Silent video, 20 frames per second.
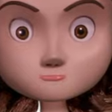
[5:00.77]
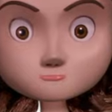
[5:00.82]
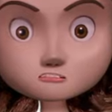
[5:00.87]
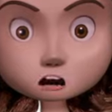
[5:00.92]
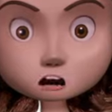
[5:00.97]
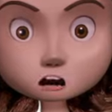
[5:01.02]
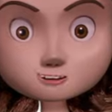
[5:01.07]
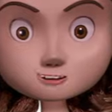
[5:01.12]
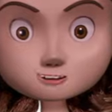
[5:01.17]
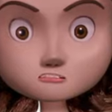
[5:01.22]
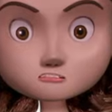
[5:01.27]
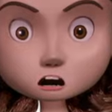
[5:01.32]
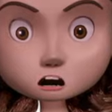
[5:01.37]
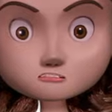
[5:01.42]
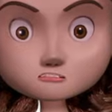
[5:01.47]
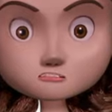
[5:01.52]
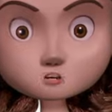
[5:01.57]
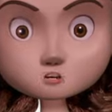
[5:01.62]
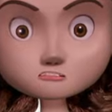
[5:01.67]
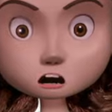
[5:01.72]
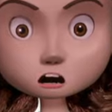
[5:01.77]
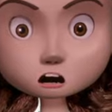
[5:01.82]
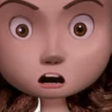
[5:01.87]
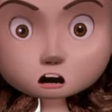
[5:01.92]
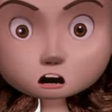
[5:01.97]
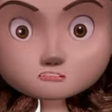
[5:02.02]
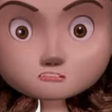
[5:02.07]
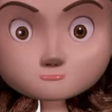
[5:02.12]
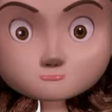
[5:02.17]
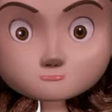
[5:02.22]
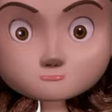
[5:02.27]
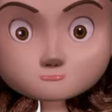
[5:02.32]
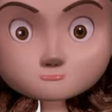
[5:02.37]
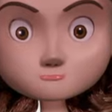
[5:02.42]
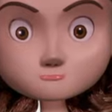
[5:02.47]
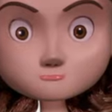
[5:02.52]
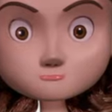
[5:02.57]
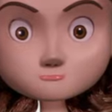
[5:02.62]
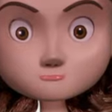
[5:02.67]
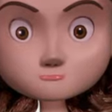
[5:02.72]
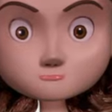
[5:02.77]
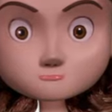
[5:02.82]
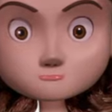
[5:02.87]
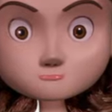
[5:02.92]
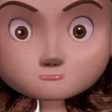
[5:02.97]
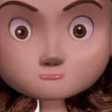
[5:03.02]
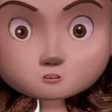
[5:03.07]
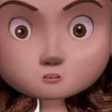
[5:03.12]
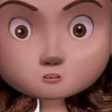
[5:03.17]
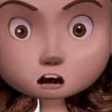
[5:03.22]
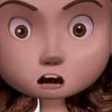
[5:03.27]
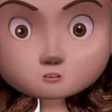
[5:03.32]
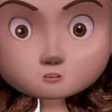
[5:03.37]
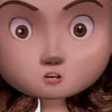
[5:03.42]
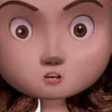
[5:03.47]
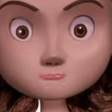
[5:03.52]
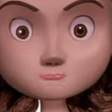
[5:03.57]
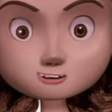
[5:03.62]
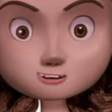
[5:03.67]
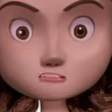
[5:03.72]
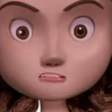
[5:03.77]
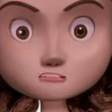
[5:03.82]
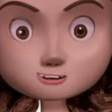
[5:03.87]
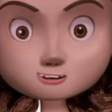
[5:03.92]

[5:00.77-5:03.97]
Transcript: so do fonts components. Wherever a brand